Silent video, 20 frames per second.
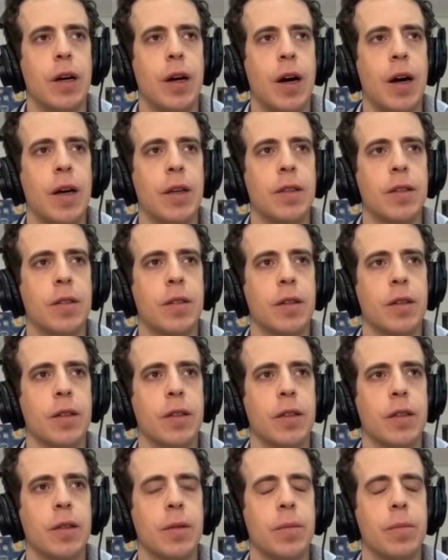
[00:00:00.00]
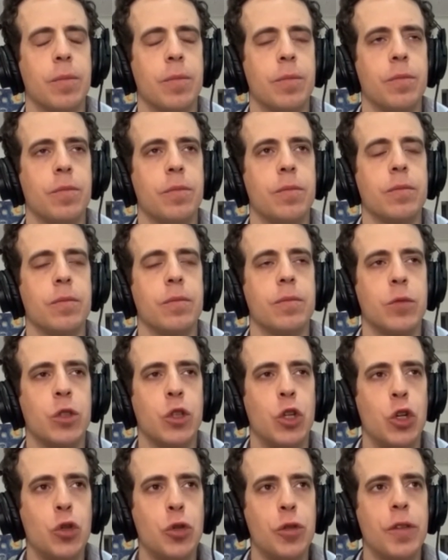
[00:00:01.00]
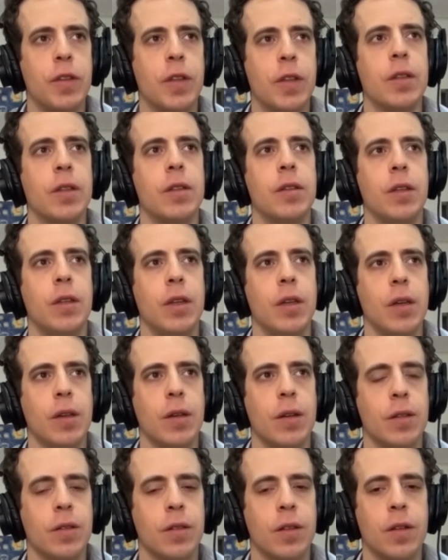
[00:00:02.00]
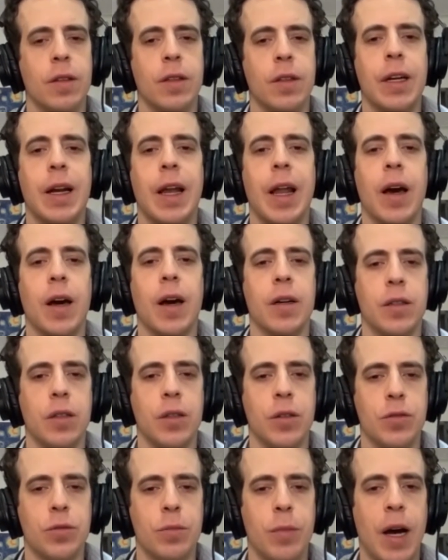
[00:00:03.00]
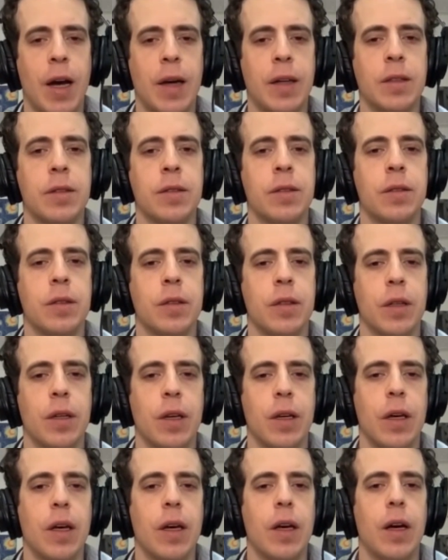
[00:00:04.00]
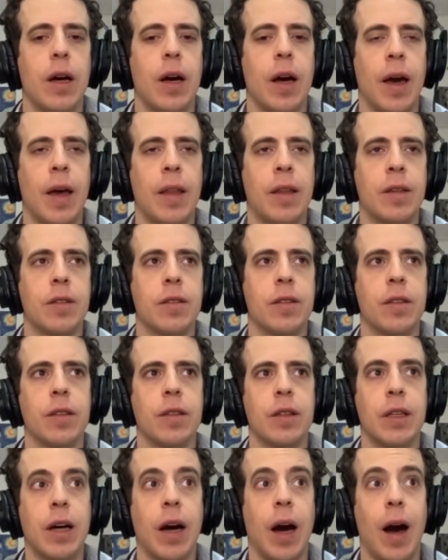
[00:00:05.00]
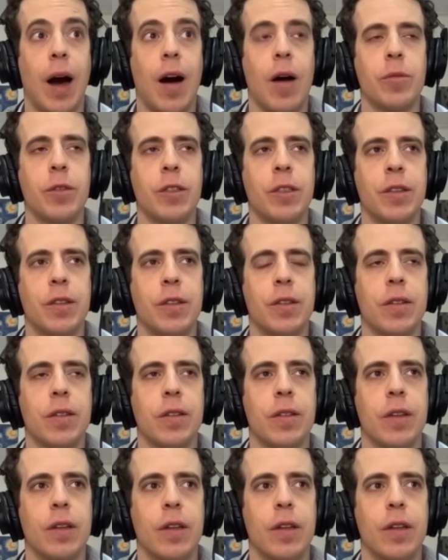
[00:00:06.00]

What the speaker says: a certain lucidity, a certain clarity of mind, and a certain calmness